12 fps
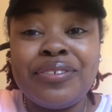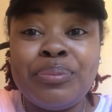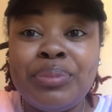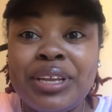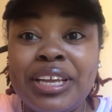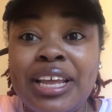
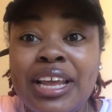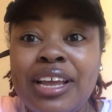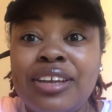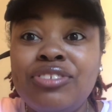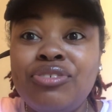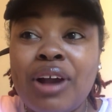But
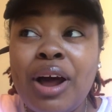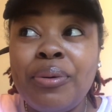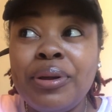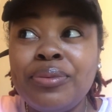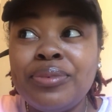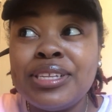
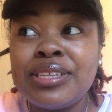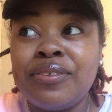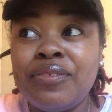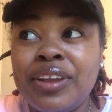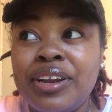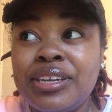drawing was a
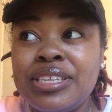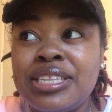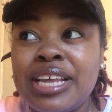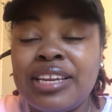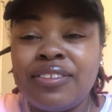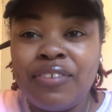very
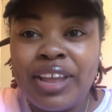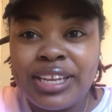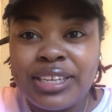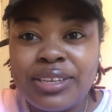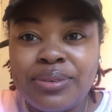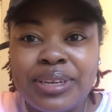
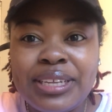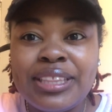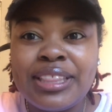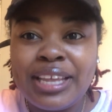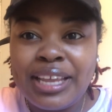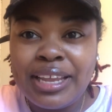satisfying
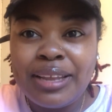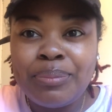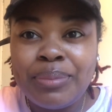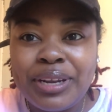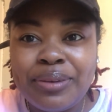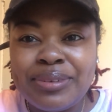thing,
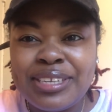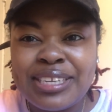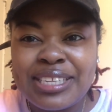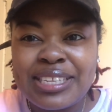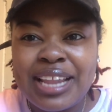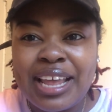but it was
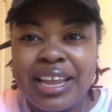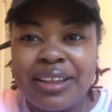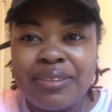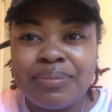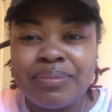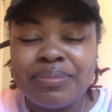just I
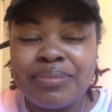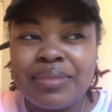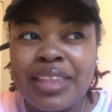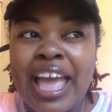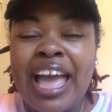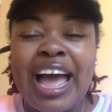
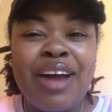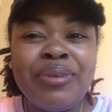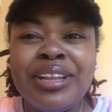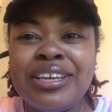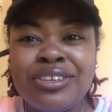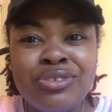
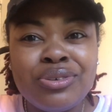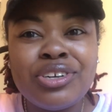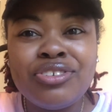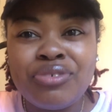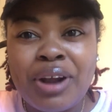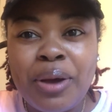really enjoyed
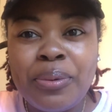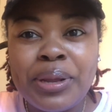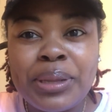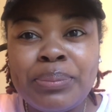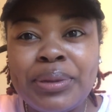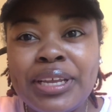
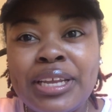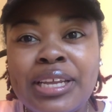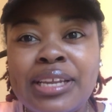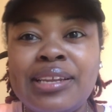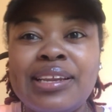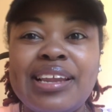drawing, but
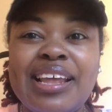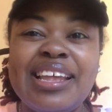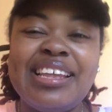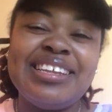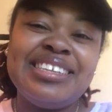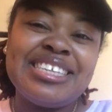
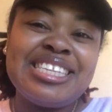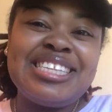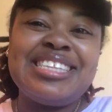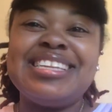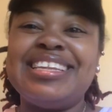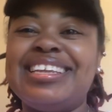
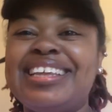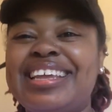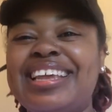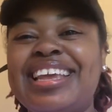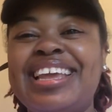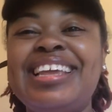
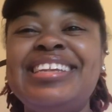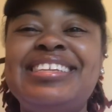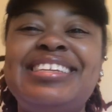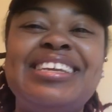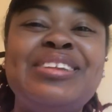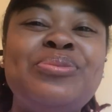it didn't